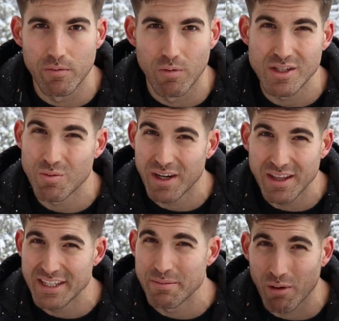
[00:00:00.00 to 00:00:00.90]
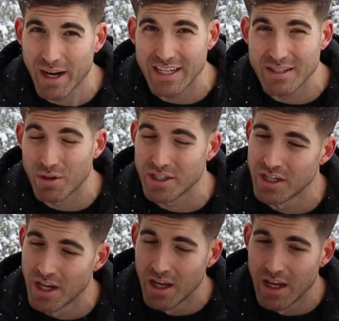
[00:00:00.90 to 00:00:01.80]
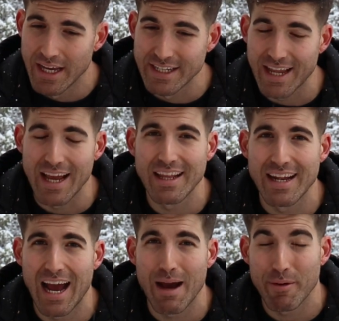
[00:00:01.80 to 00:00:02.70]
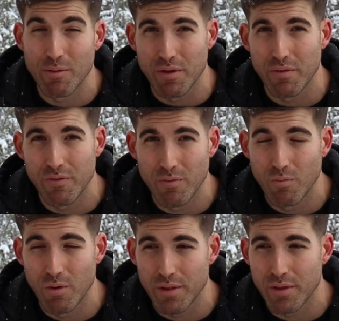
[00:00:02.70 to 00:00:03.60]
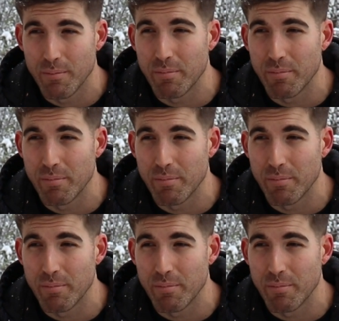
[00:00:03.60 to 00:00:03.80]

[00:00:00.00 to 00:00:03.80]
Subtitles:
Once one of these breaks, which is likely to happen with